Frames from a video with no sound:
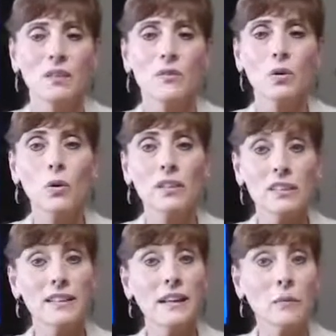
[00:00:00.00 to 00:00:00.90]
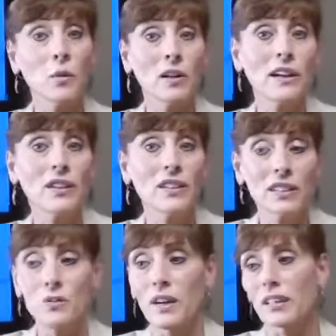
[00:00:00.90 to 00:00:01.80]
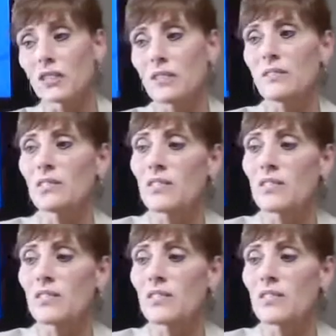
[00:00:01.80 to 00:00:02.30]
rolling in that more healthy direction.